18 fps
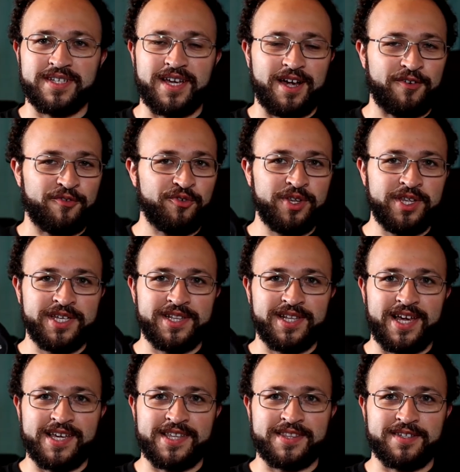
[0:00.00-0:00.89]
I really
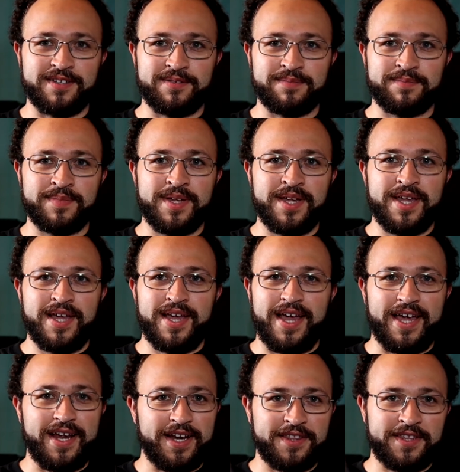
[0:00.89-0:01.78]
like them,
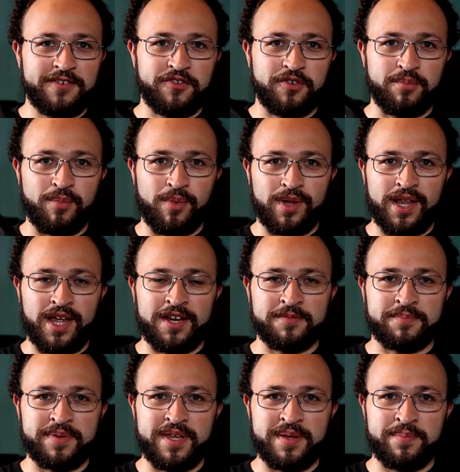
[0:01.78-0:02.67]
and I think for a lot
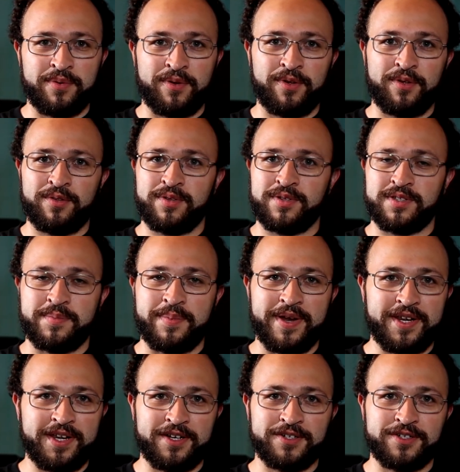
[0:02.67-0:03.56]
of people,
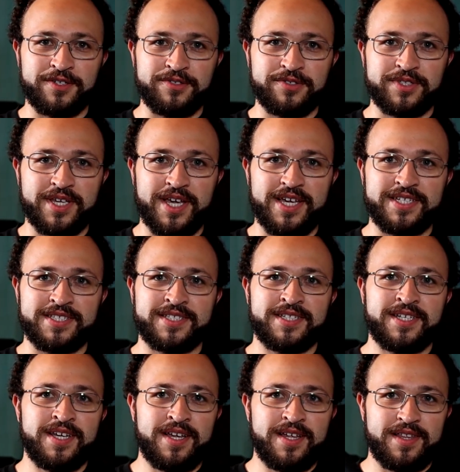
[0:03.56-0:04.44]
depending on your use case,
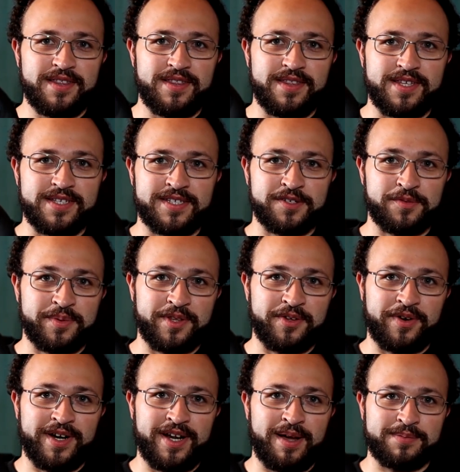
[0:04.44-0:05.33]
this will be the
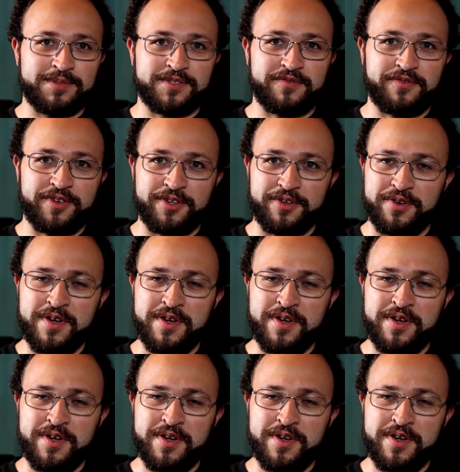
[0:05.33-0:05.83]
right option for you.